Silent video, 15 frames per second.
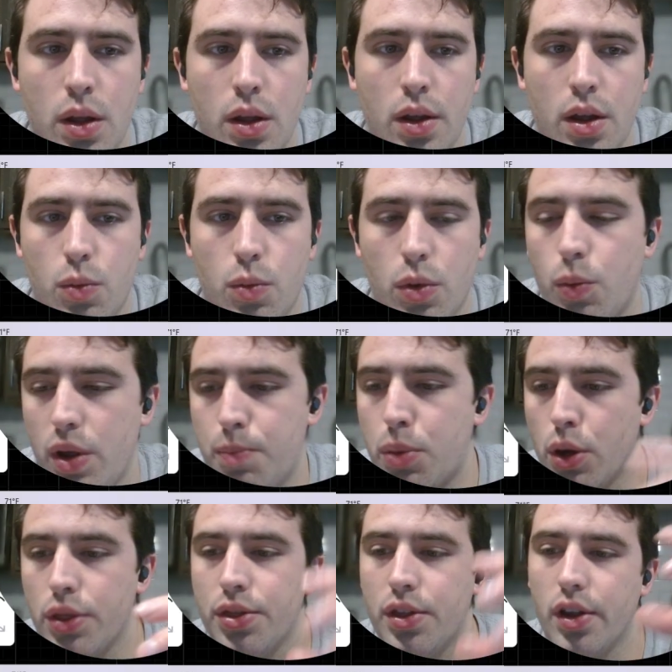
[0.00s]
where we
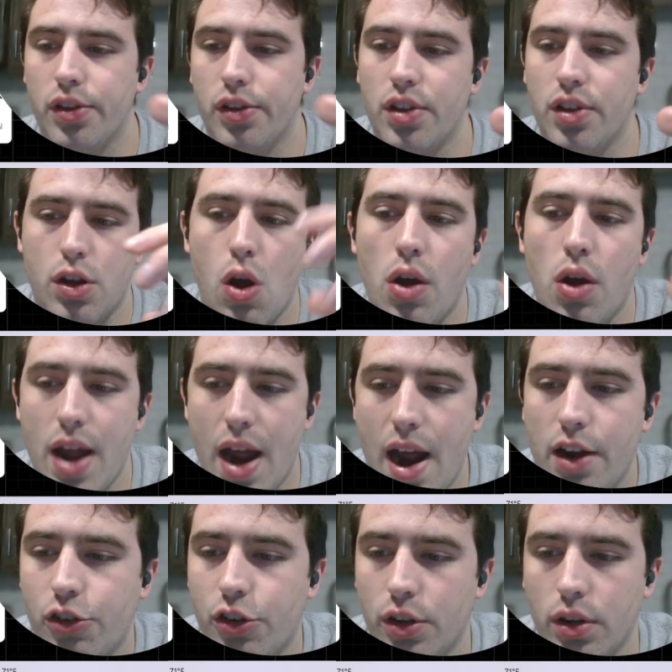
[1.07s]
put this in the call to
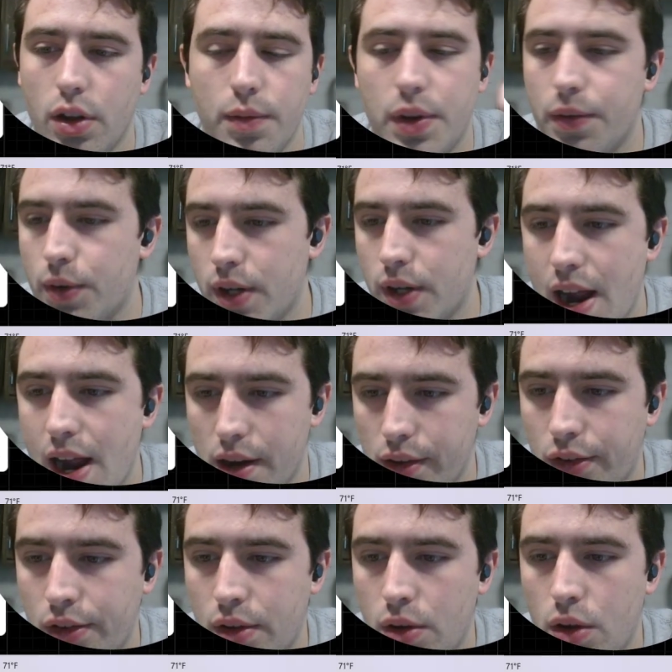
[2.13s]
action of different
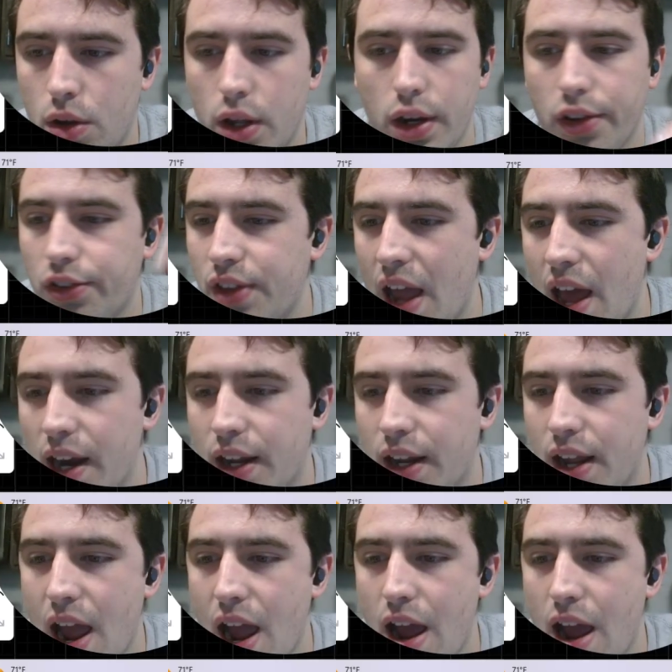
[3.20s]
ads, in a static
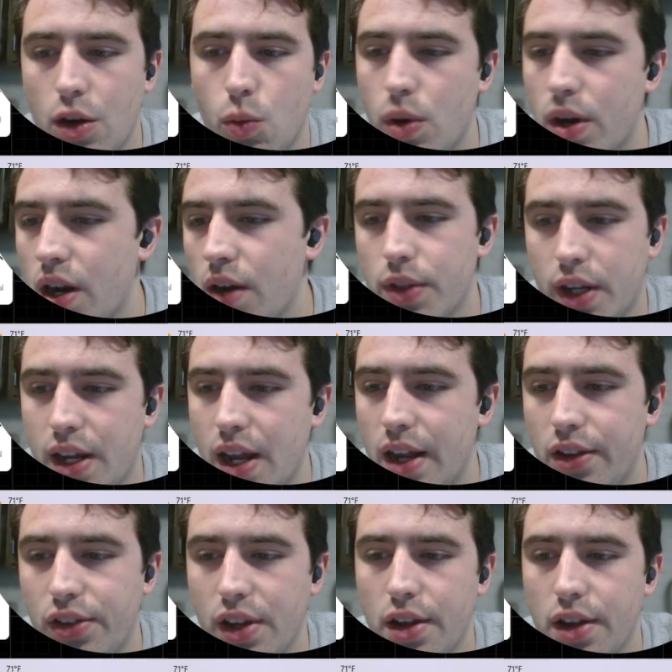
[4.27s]
ad or whatever the
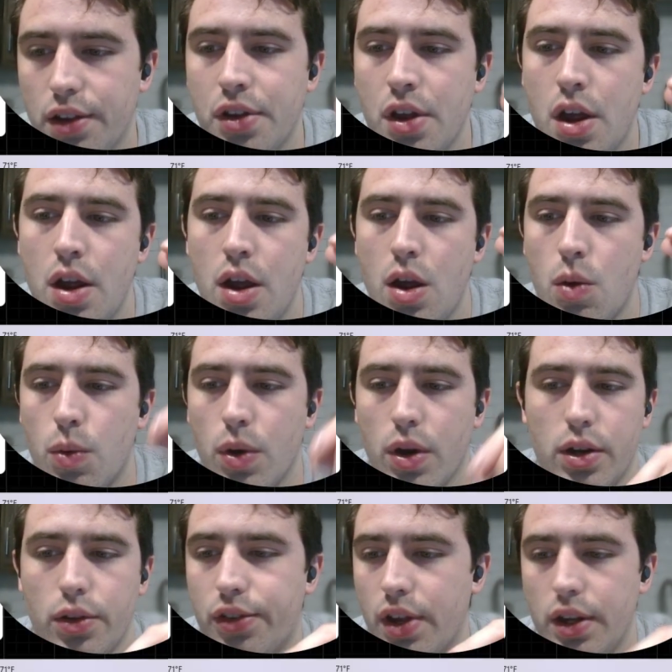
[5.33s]
case is, where
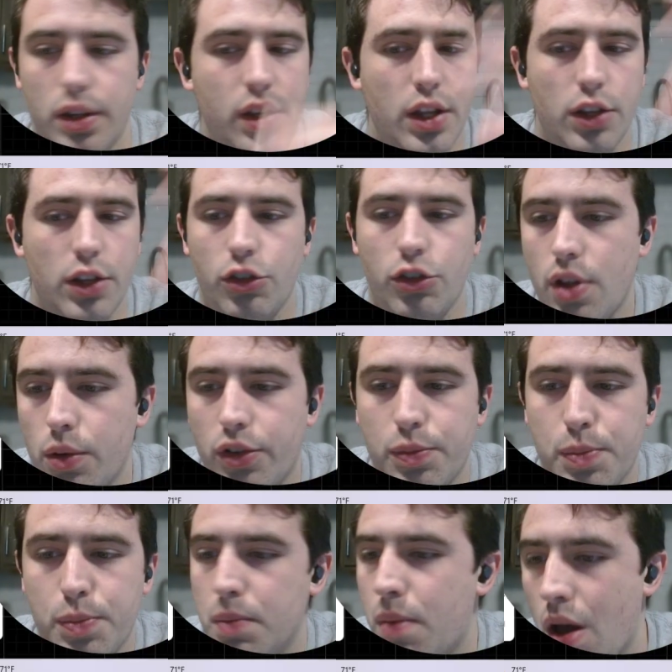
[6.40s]
it'll say, ditch those
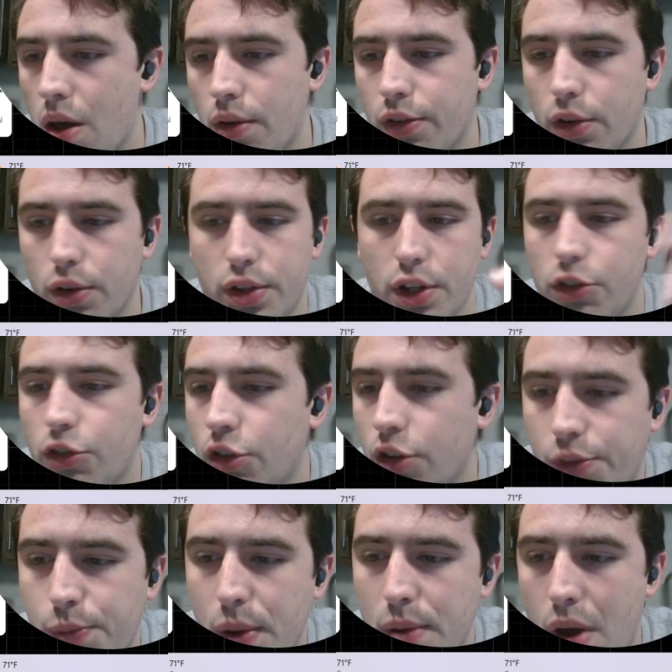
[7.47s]
spit bottles or ditch your
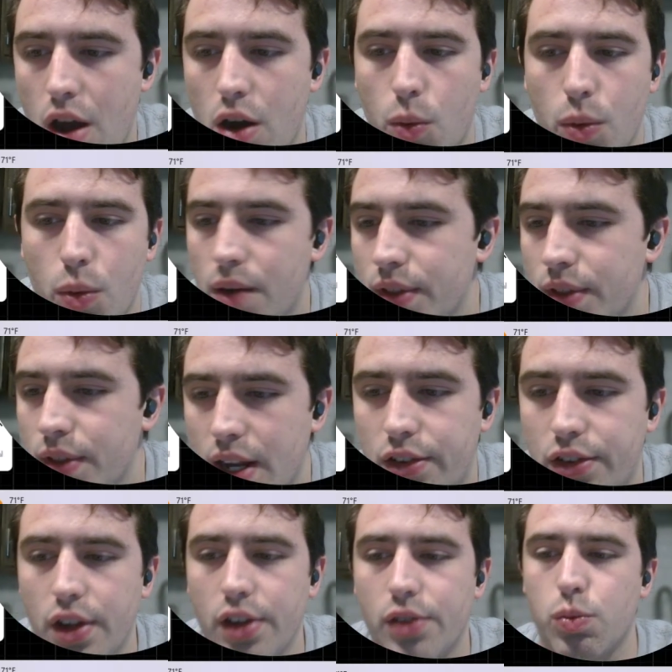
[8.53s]
spit bottle, whatever the
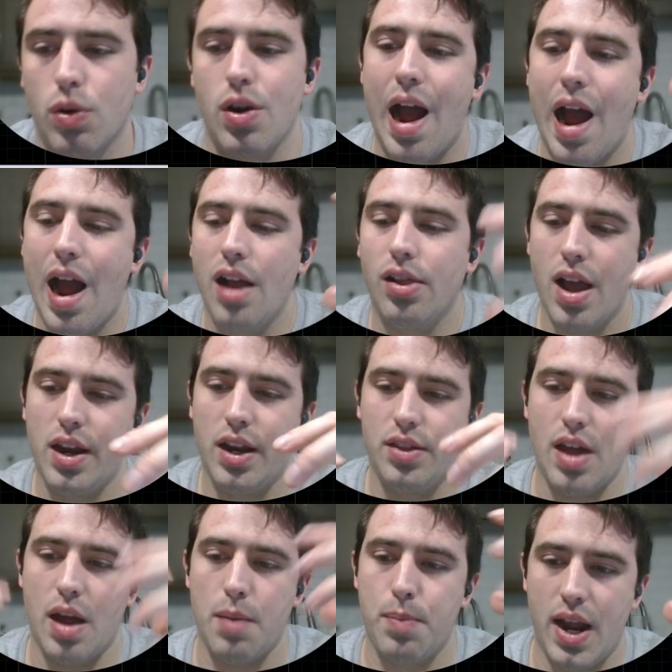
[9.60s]
case is. We're highlighting
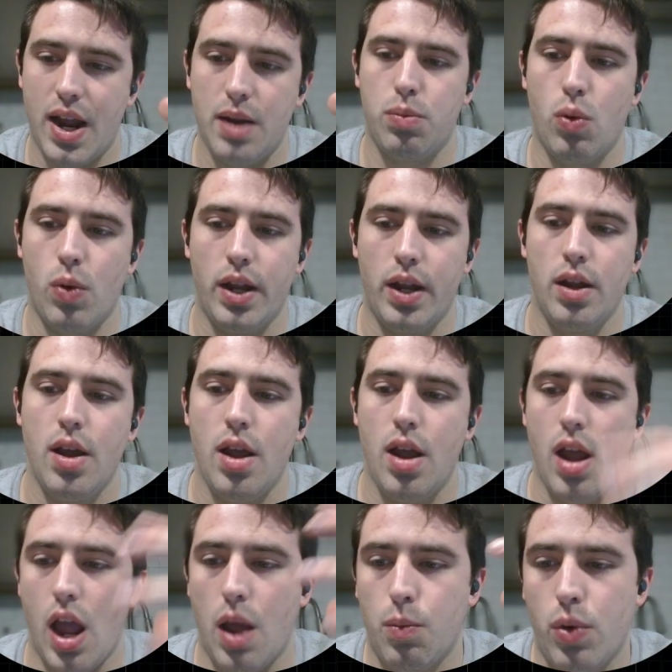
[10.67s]
that pain point,
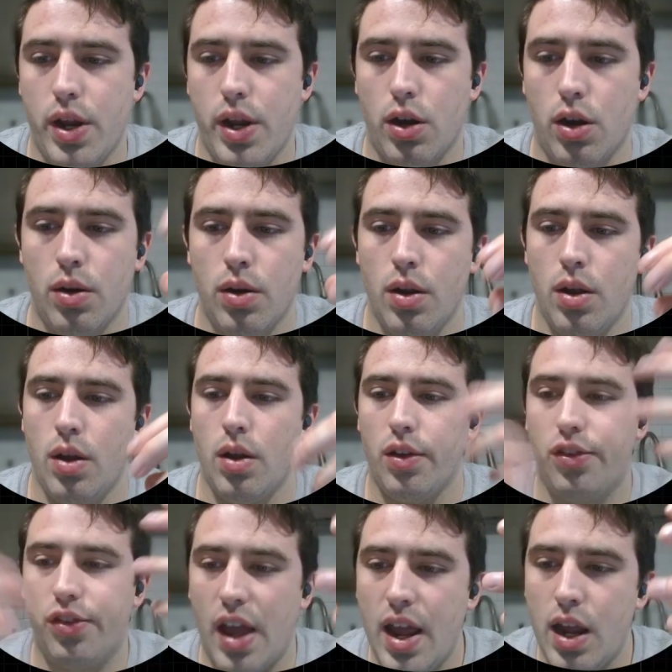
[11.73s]
and we are
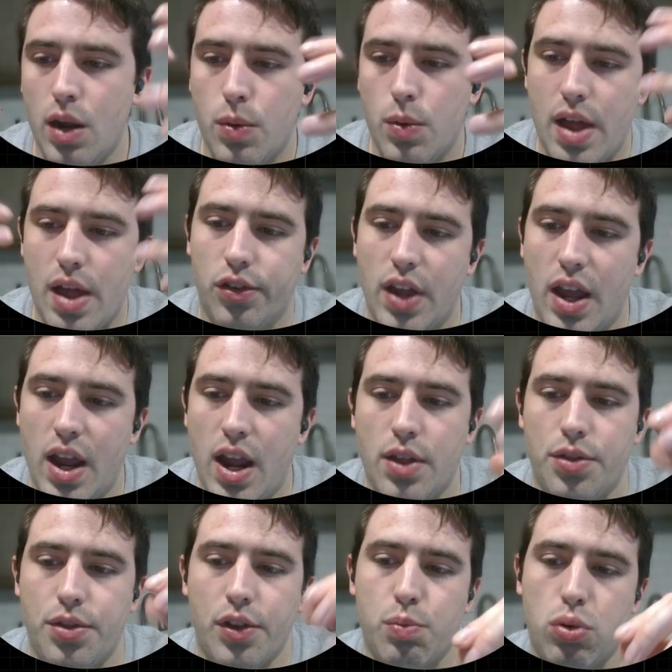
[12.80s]
saying without saying
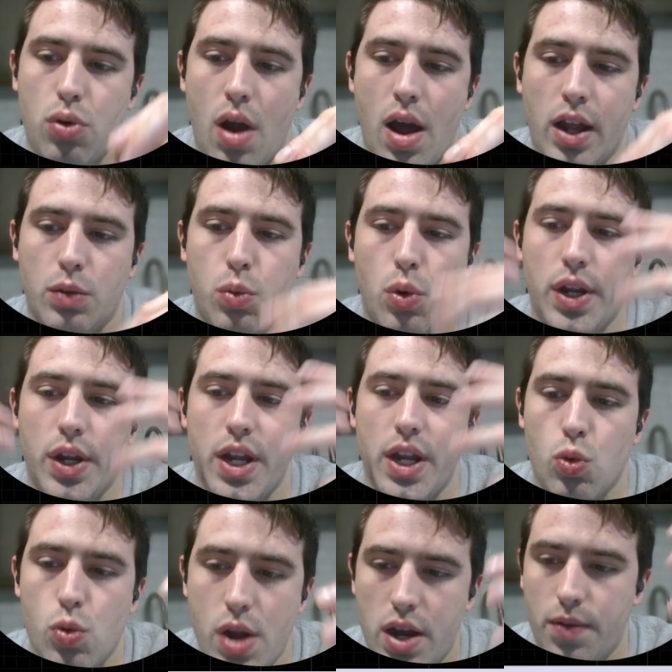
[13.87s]
that this product will get
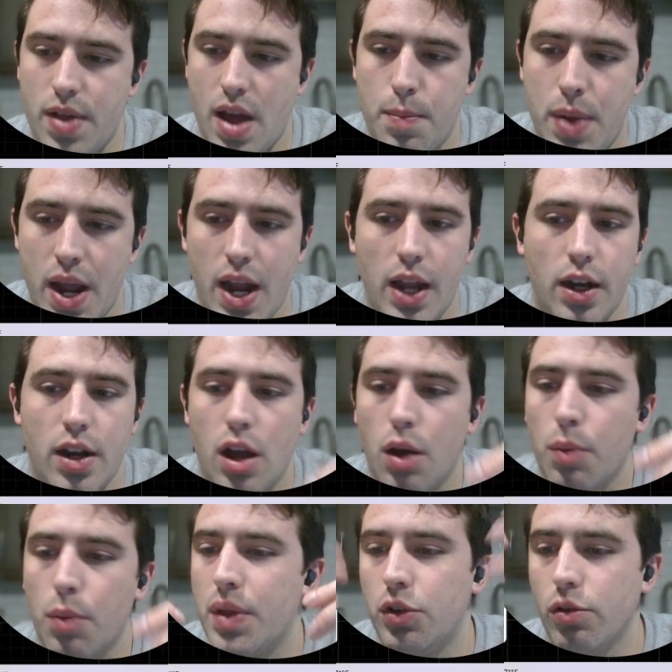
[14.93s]
rid of that pain and
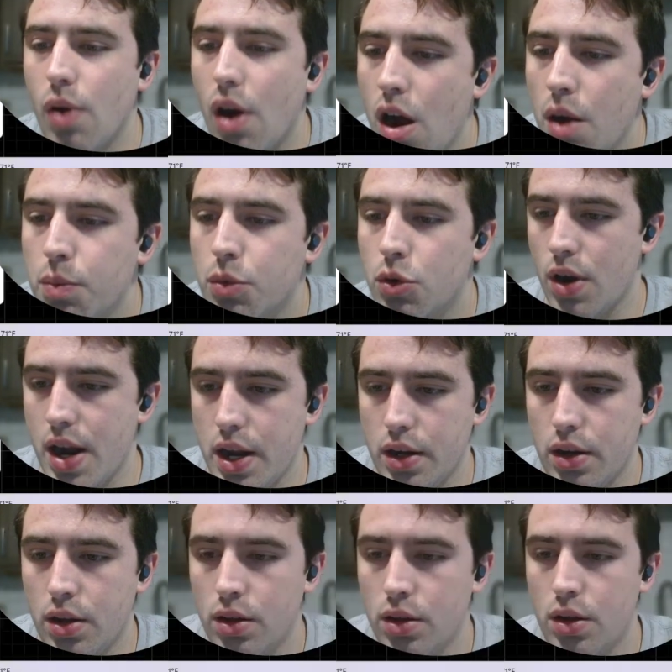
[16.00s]
help them to upgrade
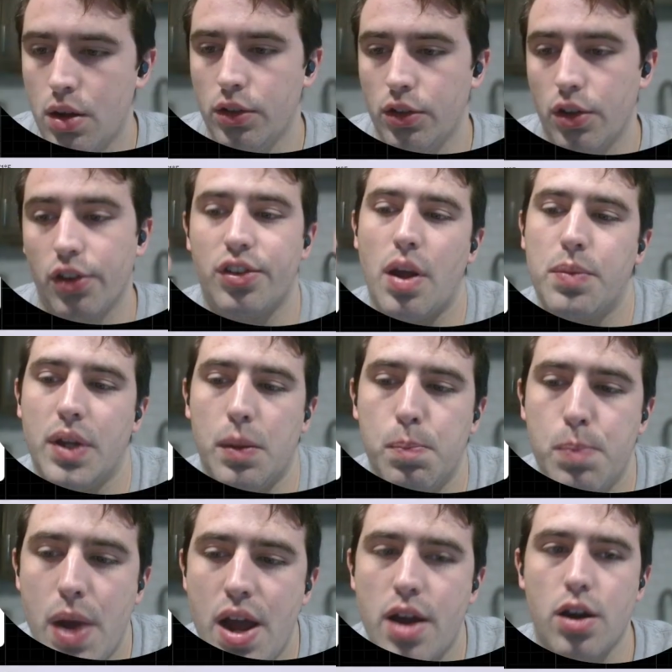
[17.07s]
to something
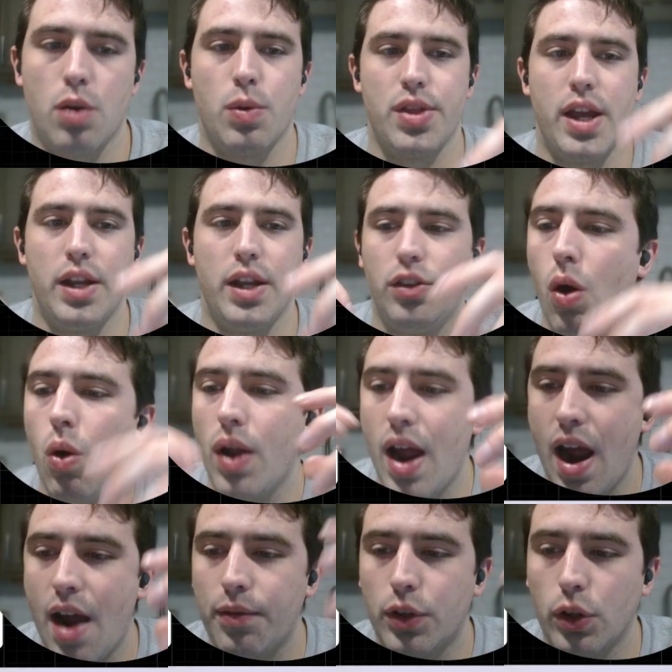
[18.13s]
better where they don't
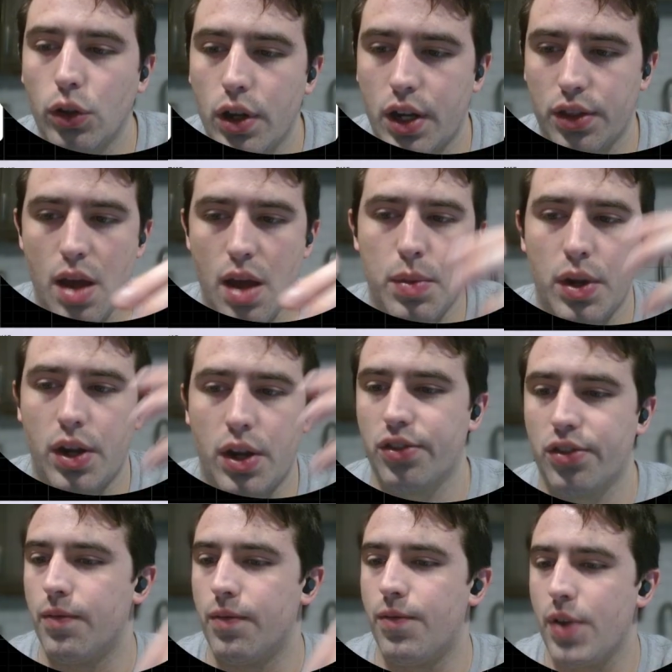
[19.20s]
have to look at that, because
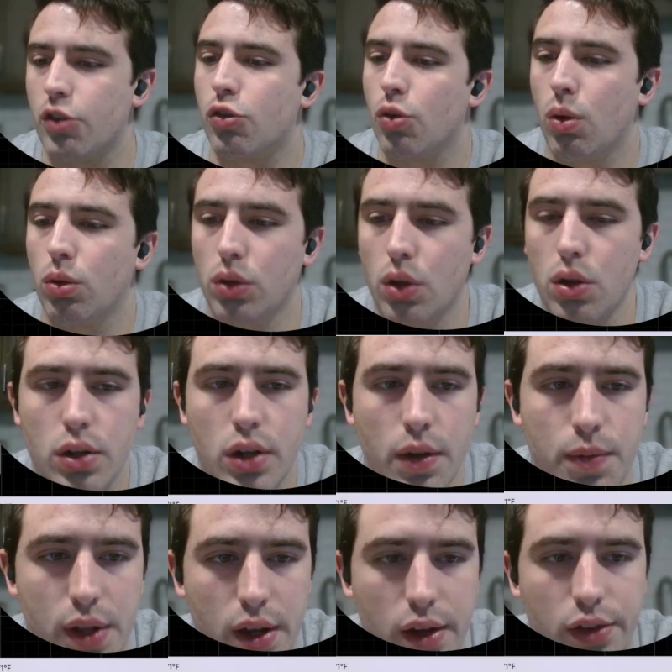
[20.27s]
that visual look
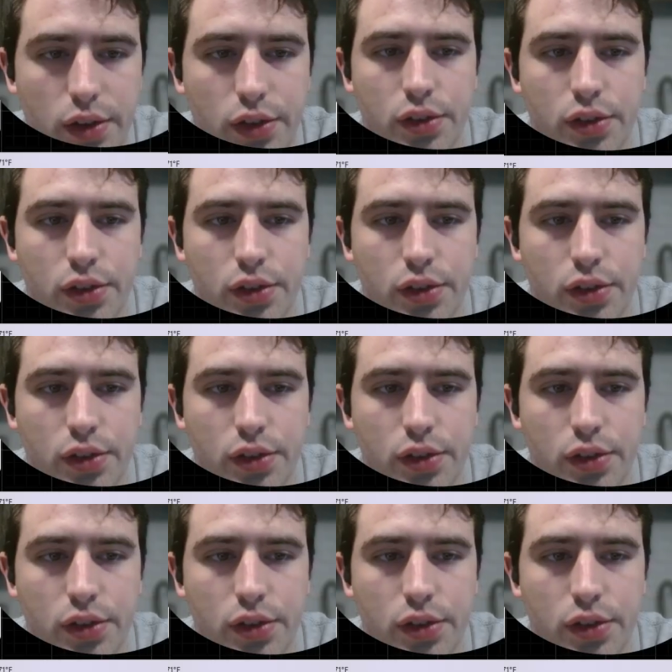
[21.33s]
of this